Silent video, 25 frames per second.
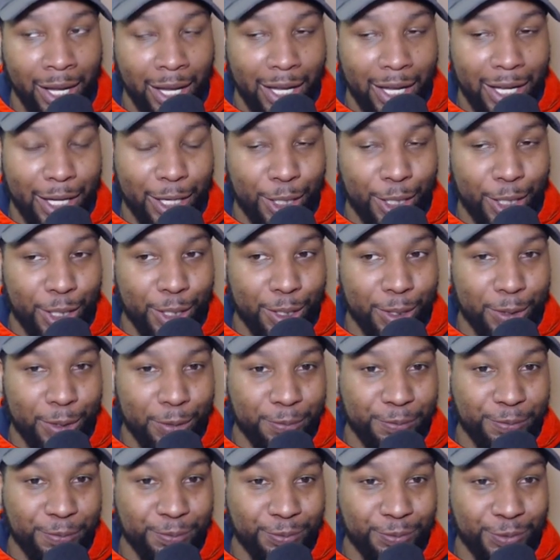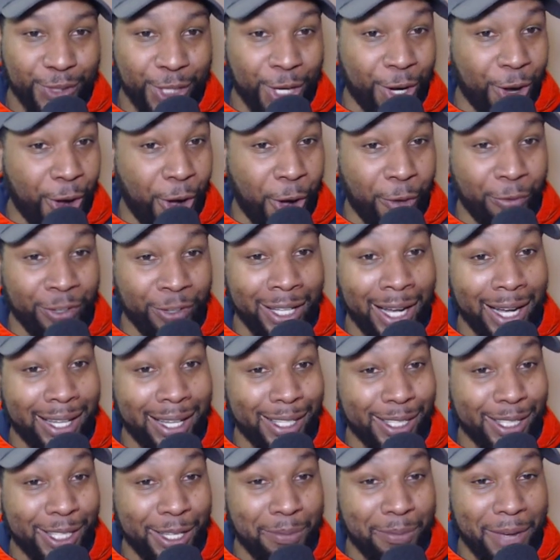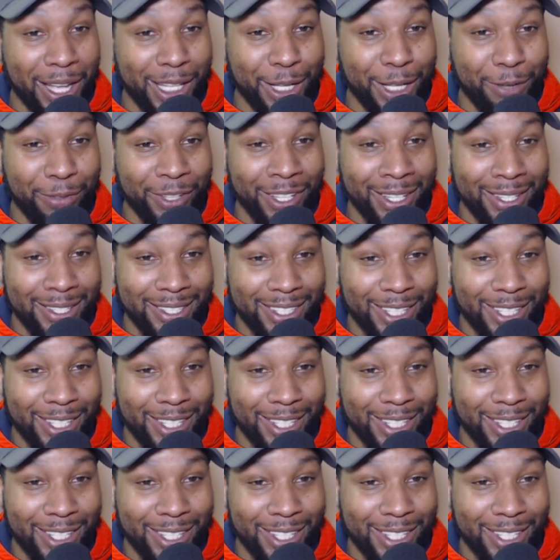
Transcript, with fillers: uh, you know, hopefully I can keep my left hand